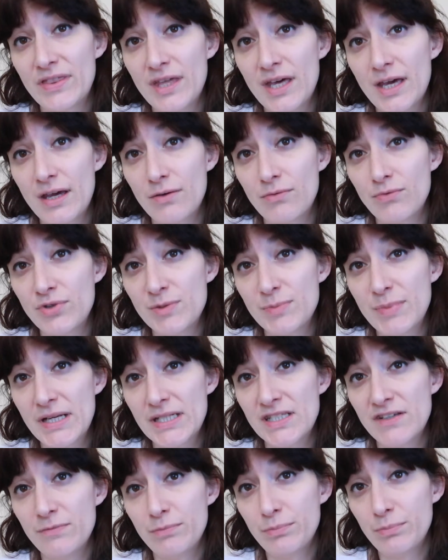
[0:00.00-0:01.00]
their
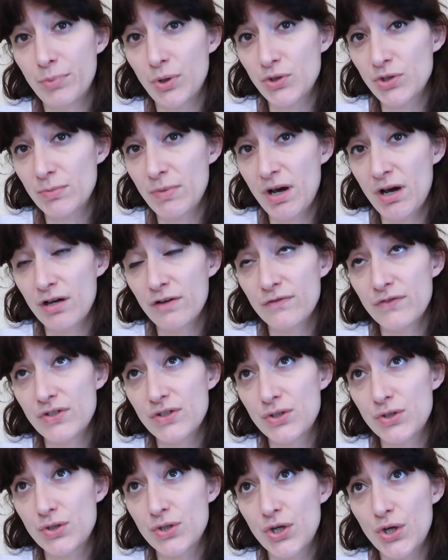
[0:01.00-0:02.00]
respective bottom halves
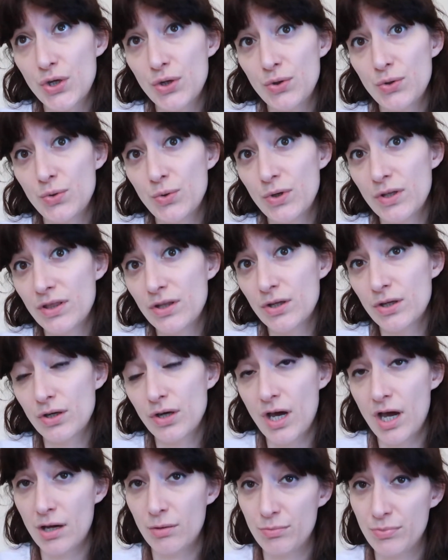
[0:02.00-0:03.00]
to the
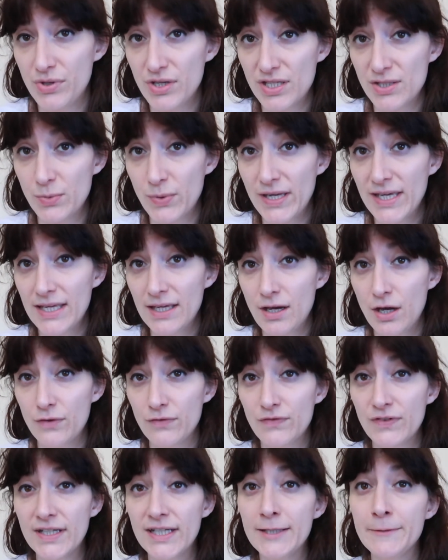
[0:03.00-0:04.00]
hub this week,
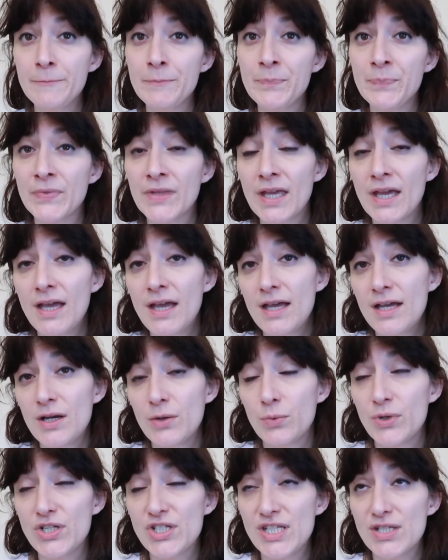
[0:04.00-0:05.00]
hopefully,
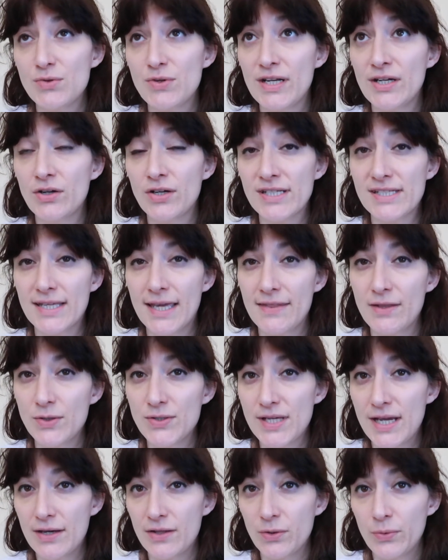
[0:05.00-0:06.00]
which is really nice to get
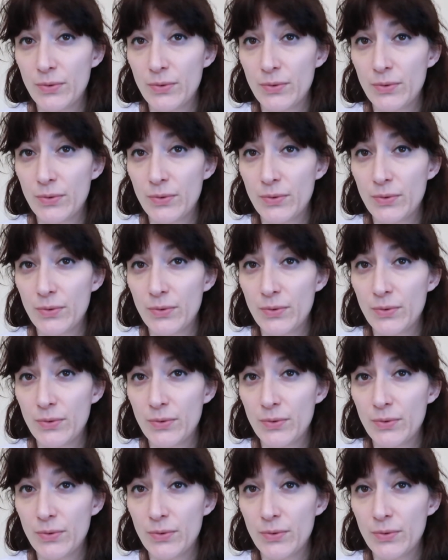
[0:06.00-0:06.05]
those out of the